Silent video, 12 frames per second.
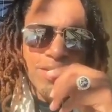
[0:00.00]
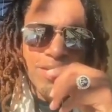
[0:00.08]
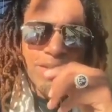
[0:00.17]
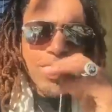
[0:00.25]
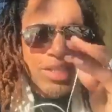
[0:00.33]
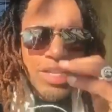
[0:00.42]

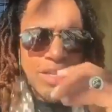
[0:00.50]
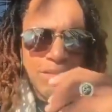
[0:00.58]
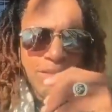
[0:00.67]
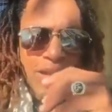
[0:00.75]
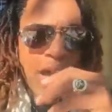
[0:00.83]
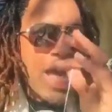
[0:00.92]
That's it.
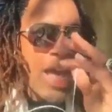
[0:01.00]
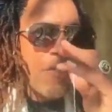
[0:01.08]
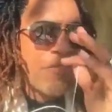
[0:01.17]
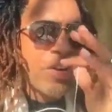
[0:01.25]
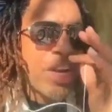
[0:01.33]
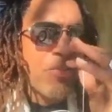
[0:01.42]
I have
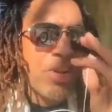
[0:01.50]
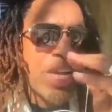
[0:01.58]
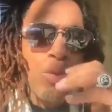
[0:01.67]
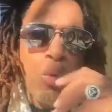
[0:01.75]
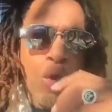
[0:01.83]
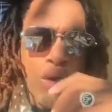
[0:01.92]
fun every day
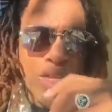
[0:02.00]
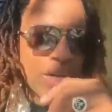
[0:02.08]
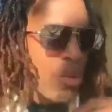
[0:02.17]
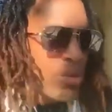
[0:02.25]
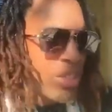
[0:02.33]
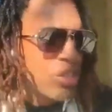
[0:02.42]
walking.
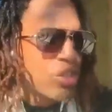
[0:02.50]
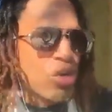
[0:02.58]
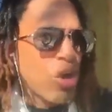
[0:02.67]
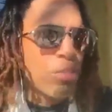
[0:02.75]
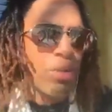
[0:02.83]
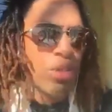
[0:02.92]
I was in
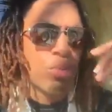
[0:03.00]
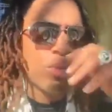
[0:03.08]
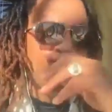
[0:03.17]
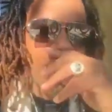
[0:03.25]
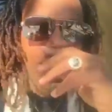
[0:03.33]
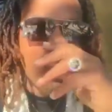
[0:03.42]
Starbucks one
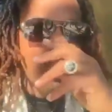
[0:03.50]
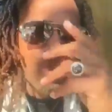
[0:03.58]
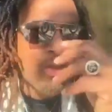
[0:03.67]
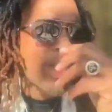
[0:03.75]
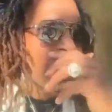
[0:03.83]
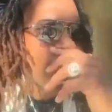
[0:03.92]
day getting a
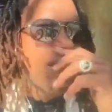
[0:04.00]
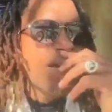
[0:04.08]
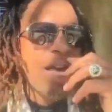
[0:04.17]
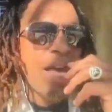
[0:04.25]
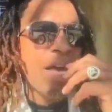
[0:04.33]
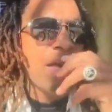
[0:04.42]
drink,
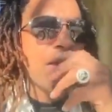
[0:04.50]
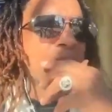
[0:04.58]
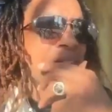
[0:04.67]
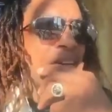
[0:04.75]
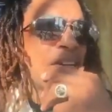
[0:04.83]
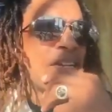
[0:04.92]
and
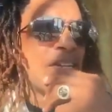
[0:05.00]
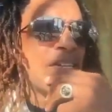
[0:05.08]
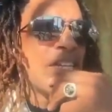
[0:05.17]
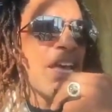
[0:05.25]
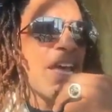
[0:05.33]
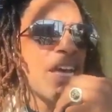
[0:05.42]

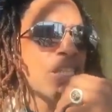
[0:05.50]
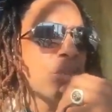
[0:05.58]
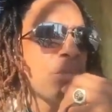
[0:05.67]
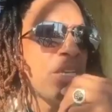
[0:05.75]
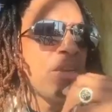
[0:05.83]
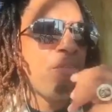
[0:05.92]
they asked
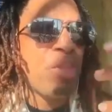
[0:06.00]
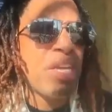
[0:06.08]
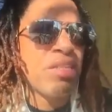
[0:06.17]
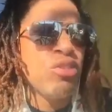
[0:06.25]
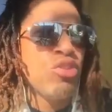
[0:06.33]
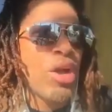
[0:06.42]
me,
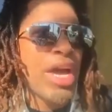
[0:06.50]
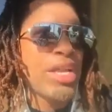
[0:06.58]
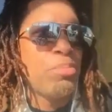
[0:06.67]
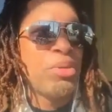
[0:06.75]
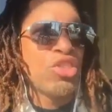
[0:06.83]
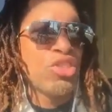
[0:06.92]
you know how they
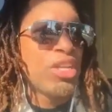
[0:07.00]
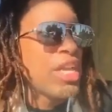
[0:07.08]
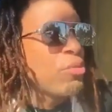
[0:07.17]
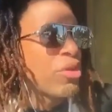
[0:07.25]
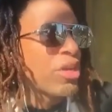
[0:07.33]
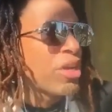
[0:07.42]
put your
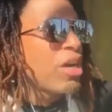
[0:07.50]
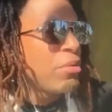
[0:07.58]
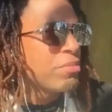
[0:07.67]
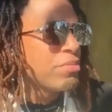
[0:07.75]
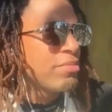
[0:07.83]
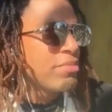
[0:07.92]
name on a cup?
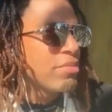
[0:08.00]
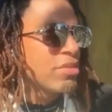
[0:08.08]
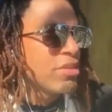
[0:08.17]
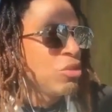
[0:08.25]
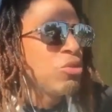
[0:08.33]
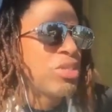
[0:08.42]

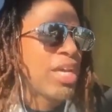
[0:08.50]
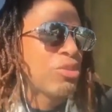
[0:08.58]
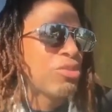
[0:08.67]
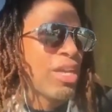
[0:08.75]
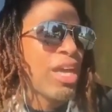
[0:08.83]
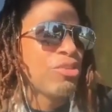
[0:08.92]
Usually
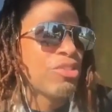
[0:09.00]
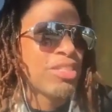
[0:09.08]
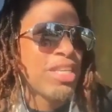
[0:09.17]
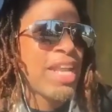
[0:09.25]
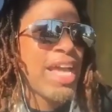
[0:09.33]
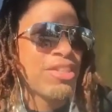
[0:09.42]
I used to
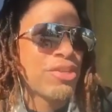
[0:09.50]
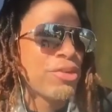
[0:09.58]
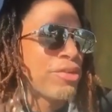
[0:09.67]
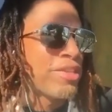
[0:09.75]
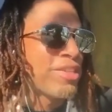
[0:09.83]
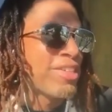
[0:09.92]
say Nat
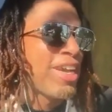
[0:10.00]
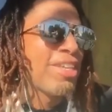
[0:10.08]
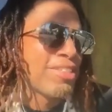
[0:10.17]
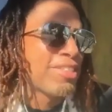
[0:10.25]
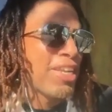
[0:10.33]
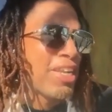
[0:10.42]
Turner. I
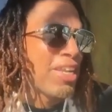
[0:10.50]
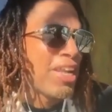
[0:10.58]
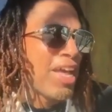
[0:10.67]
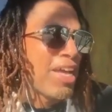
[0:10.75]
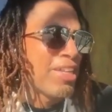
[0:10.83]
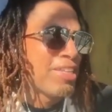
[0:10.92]
used to say that a lot.